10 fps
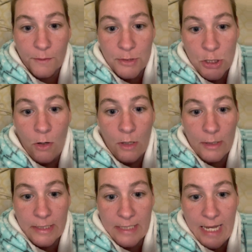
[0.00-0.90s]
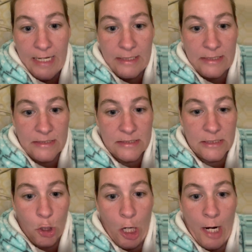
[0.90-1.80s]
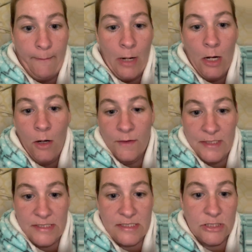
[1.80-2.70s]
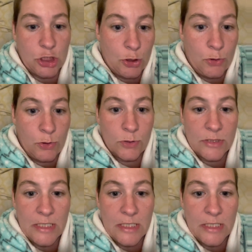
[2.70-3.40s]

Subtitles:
Dawn and Candace and Grandma and the sisters,